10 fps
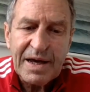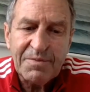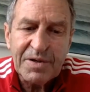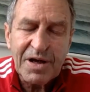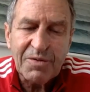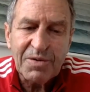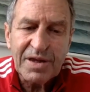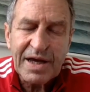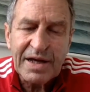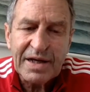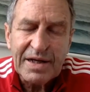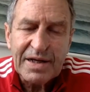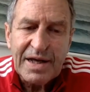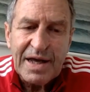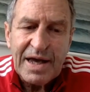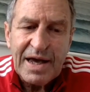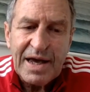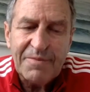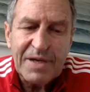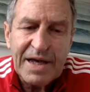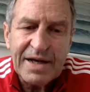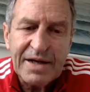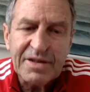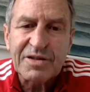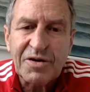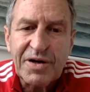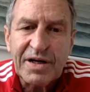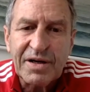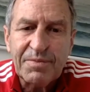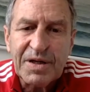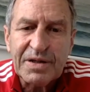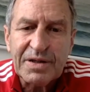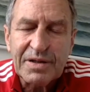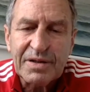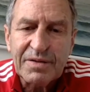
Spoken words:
would go with that. And we had a disagree and commit